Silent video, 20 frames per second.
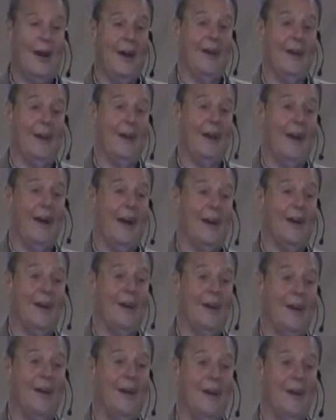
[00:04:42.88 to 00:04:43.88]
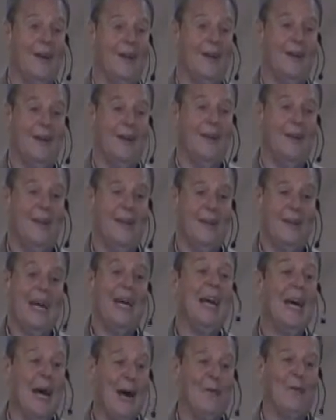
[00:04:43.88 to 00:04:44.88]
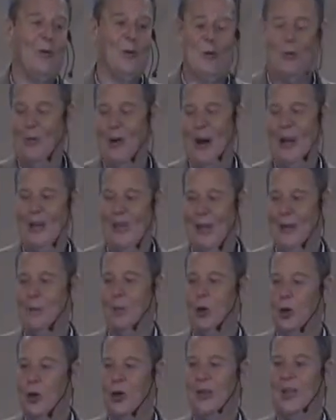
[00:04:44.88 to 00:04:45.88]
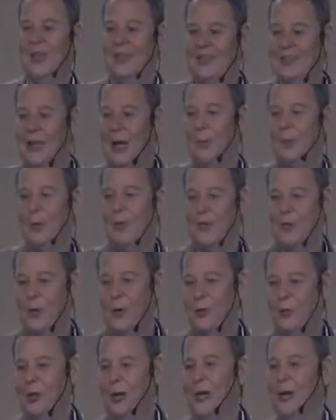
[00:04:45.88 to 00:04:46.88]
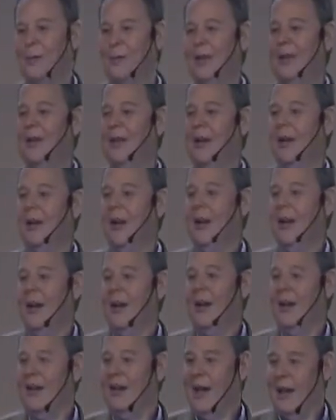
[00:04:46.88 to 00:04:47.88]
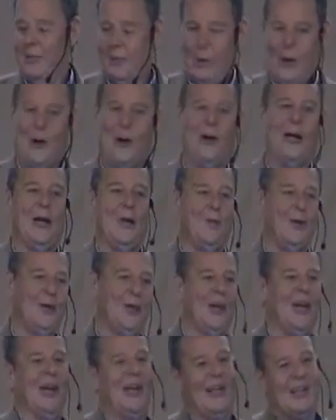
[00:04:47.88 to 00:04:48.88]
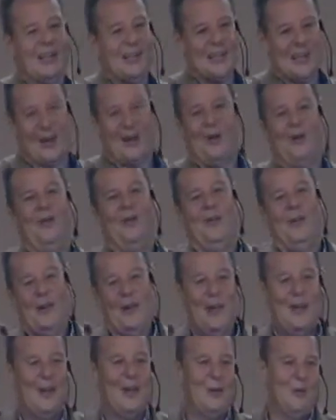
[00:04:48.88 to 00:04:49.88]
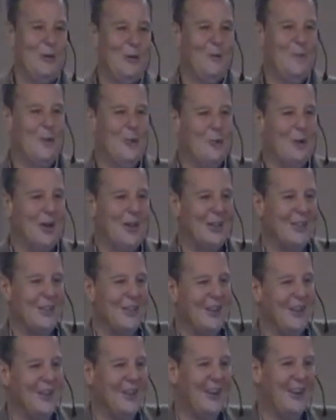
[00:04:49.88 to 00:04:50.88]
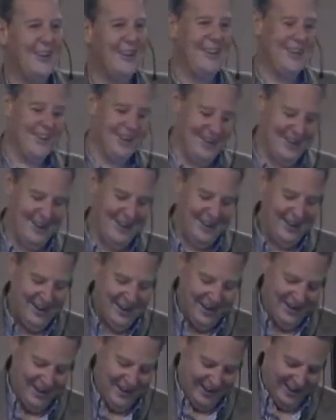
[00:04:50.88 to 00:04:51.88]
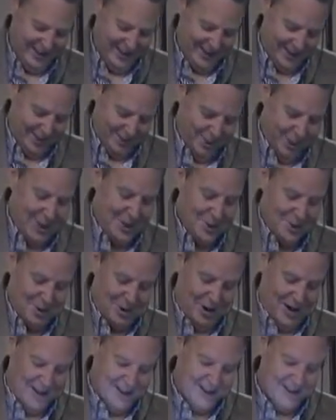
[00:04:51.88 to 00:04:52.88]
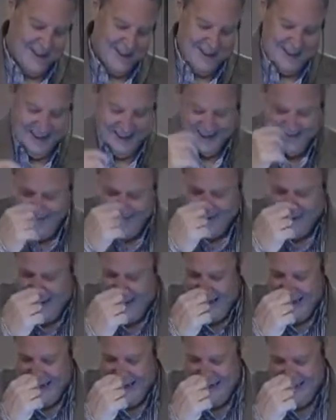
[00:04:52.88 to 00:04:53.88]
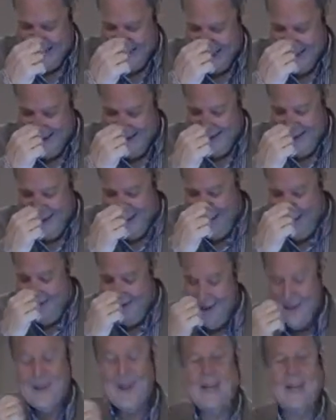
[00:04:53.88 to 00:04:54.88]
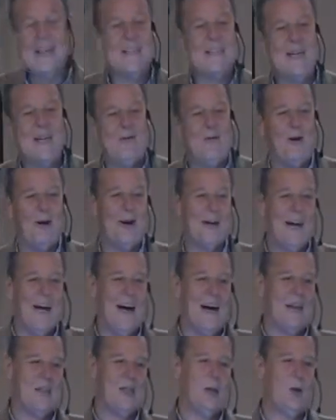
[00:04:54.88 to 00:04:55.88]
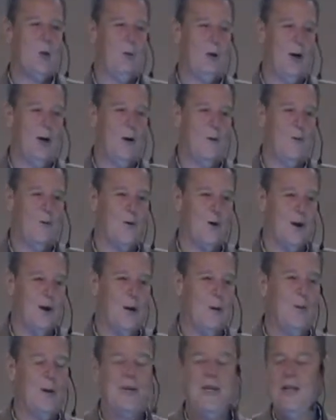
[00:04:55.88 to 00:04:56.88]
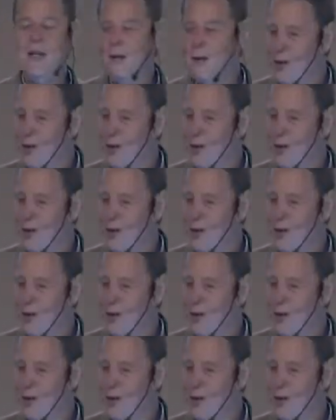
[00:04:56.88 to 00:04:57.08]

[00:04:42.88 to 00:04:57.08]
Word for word: And, and uh, they have to wind up cooking the supper for the women. They burn everything, and so the women went to to the to the restaurant to eat. And so anyway, things didn't work out too well for them.